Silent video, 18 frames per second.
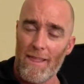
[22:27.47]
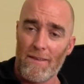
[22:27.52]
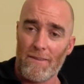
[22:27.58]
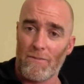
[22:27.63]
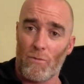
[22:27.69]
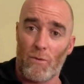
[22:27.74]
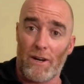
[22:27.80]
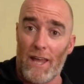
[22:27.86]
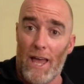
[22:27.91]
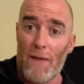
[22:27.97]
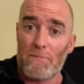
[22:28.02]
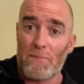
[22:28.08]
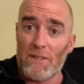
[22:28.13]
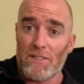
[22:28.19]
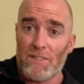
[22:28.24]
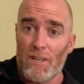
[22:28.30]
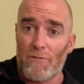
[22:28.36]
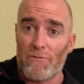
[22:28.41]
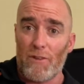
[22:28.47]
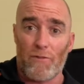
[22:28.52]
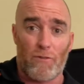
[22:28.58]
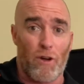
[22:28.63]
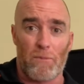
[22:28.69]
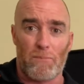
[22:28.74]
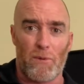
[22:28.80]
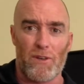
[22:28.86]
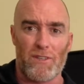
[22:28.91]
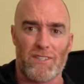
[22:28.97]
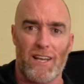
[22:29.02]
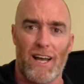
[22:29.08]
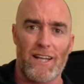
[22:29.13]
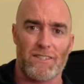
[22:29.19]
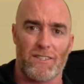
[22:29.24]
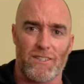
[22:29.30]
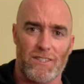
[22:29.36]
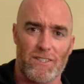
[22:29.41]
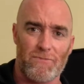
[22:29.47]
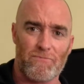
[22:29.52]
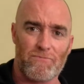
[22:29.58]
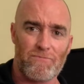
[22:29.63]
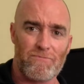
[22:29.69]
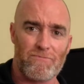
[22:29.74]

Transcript: What happens if you've got bursitis?